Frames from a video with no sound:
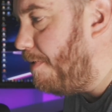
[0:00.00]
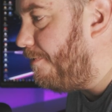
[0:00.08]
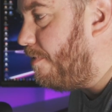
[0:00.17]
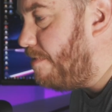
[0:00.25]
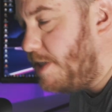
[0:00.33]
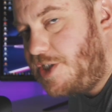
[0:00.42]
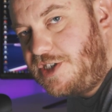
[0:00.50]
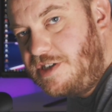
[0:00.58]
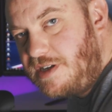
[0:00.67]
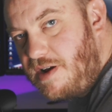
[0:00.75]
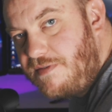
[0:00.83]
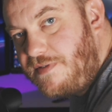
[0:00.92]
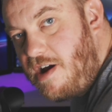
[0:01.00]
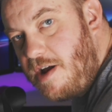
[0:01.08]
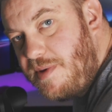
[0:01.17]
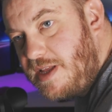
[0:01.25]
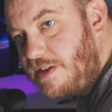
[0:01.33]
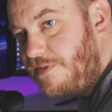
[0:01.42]
I mean, if we're in a studio
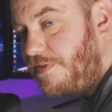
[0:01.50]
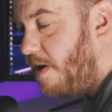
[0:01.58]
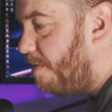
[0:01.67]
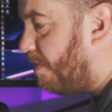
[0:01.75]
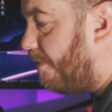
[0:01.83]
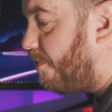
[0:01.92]
environment, that's fine.